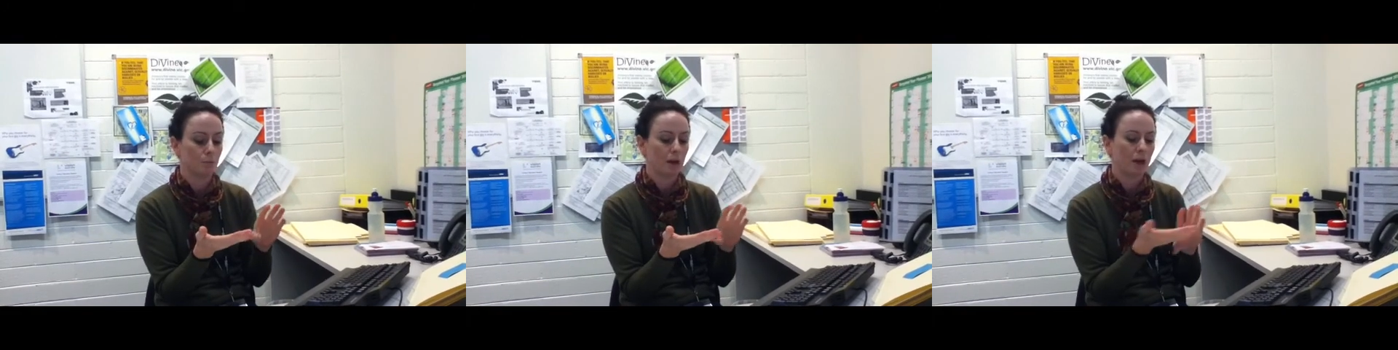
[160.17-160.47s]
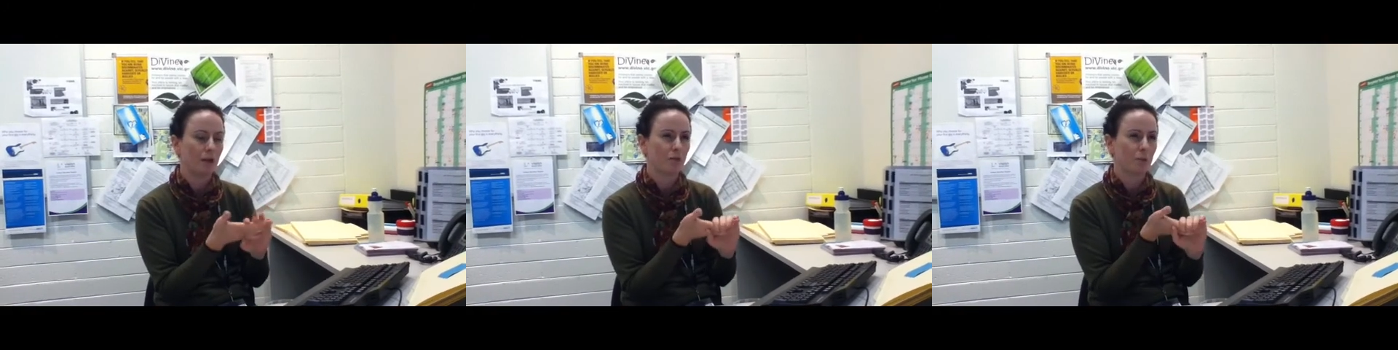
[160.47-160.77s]
We
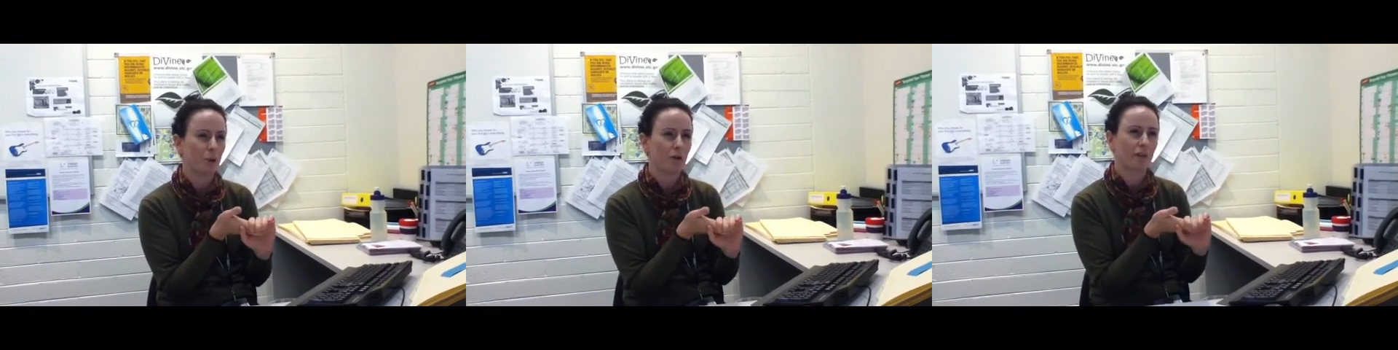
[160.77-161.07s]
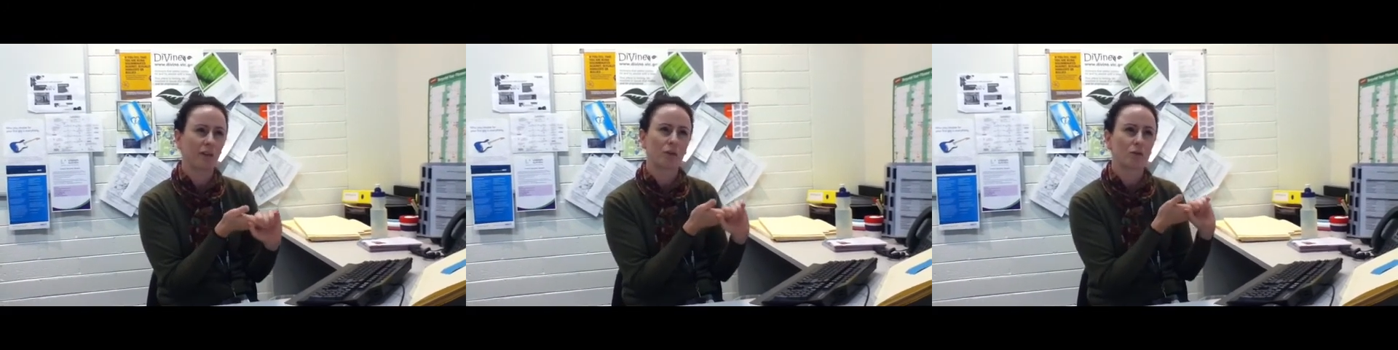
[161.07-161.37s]
have a
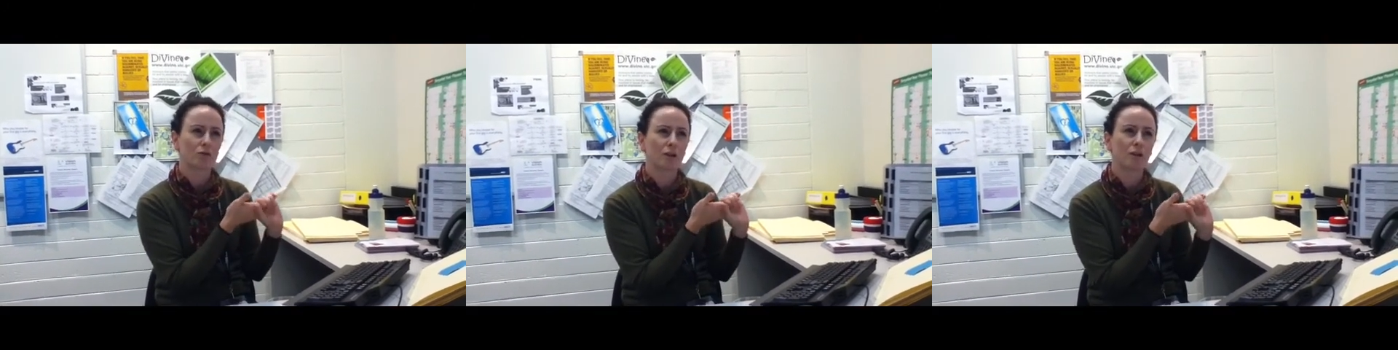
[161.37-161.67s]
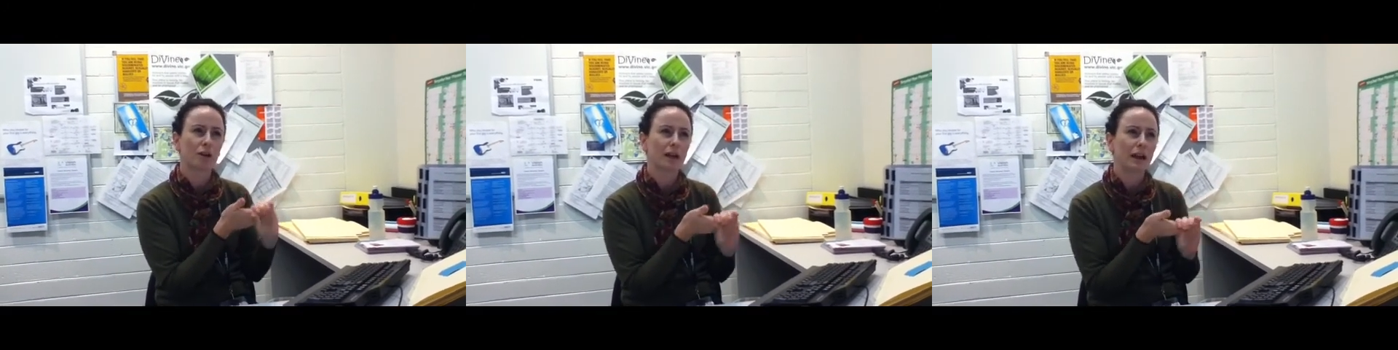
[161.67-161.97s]
process called a
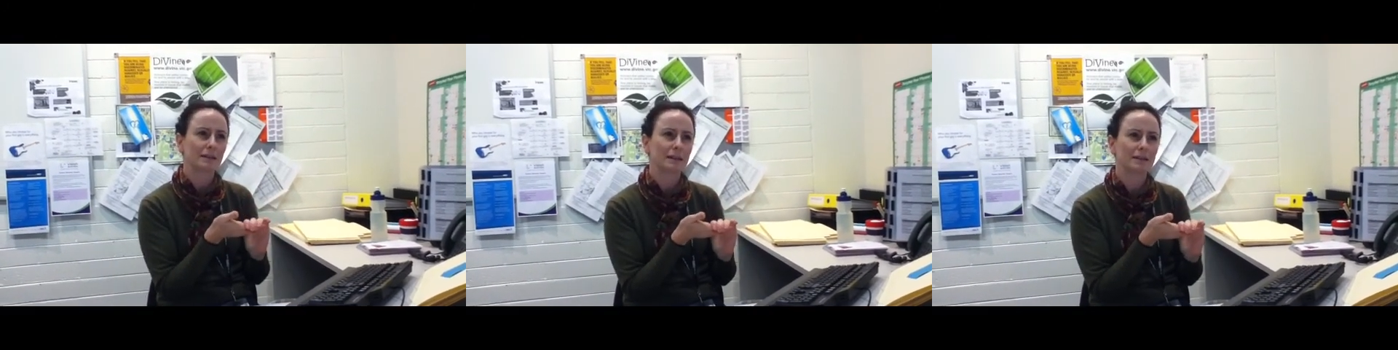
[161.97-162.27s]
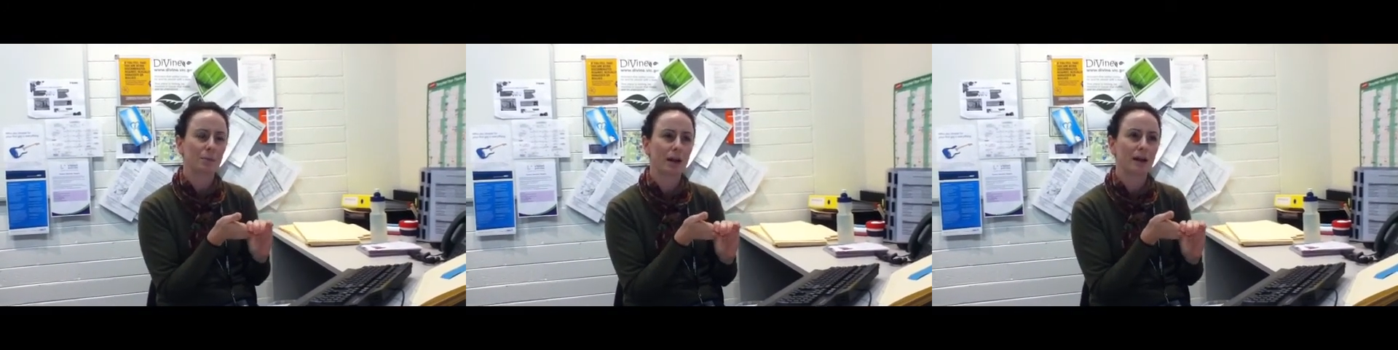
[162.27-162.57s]
Learning
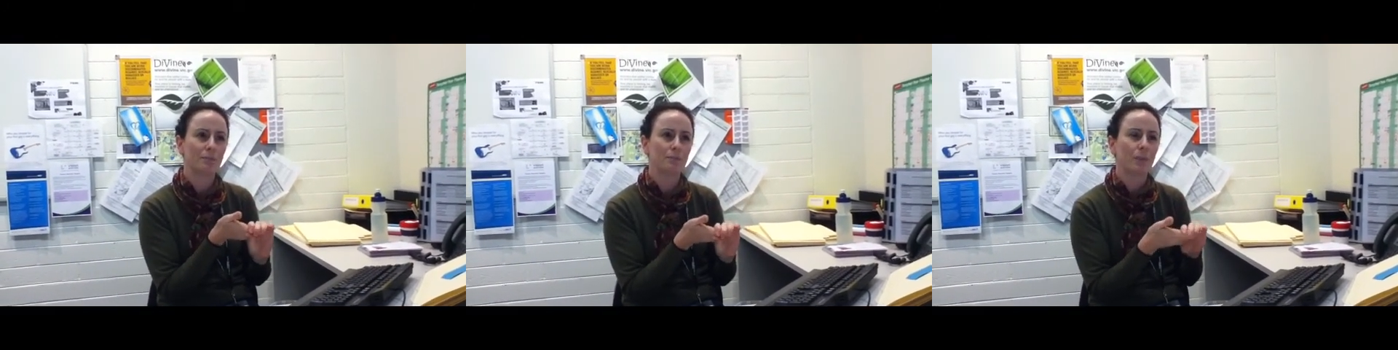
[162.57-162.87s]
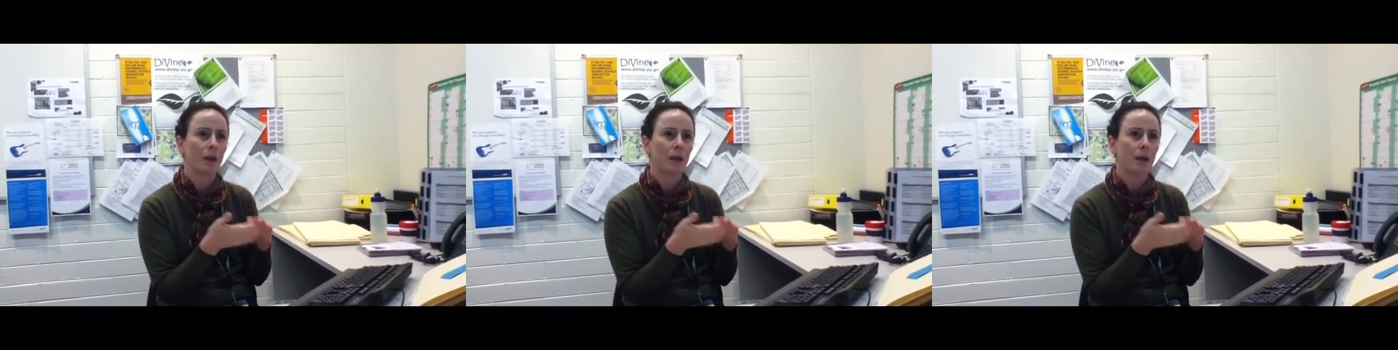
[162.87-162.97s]
Access Plan,